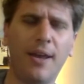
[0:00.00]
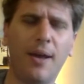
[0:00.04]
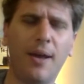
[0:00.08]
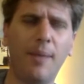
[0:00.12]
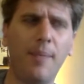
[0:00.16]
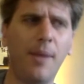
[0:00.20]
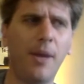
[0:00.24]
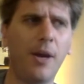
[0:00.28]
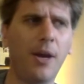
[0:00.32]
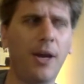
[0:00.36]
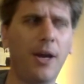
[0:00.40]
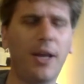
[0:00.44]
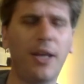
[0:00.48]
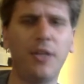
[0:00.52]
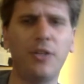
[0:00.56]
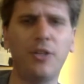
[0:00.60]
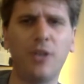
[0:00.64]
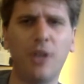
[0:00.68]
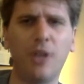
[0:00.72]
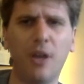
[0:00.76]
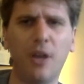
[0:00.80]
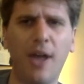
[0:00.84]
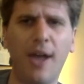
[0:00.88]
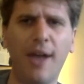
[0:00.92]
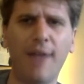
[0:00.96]
Americans
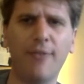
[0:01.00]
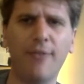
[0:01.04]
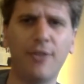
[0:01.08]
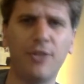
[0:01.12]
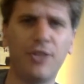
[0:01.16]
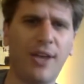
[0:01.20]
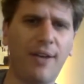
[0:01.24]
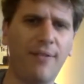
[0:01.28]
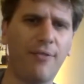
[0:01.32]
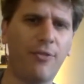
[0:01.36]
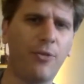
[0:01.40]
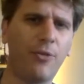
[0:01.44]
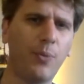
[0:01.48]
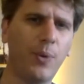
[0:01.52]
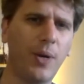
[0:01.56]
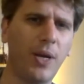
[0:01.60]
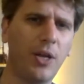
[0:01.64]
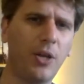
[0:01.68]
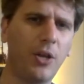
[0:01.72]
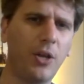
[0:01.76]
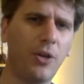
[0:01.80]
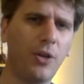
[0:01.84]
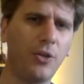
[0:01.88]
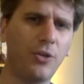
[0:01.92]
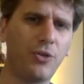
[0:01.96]
on average have three
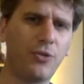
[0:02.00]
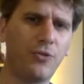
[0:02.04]
close